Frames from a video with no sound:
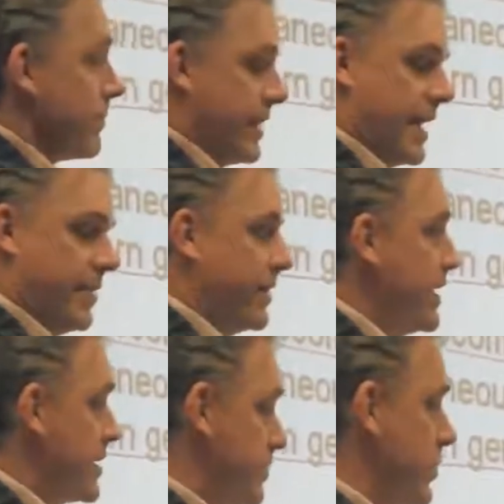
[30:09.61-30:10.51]
then
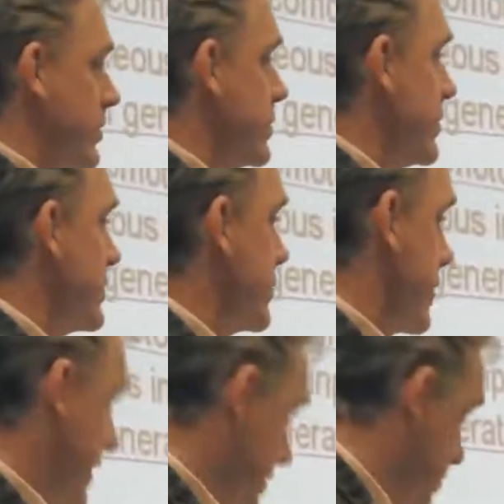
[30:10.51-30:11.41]
the exploratory
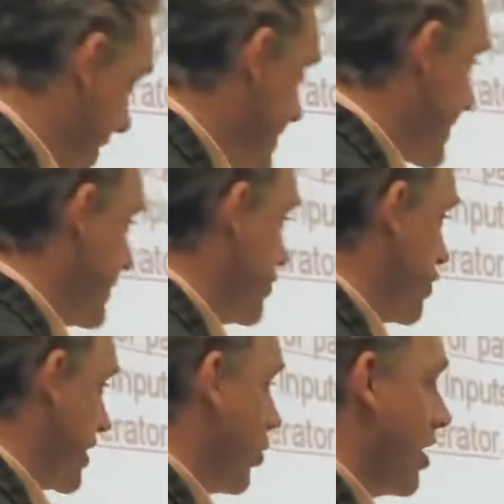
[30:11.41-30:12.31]
circuit is basically
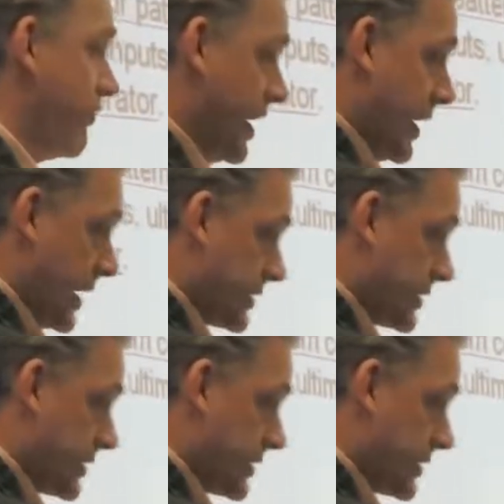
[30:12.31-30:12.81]
shut off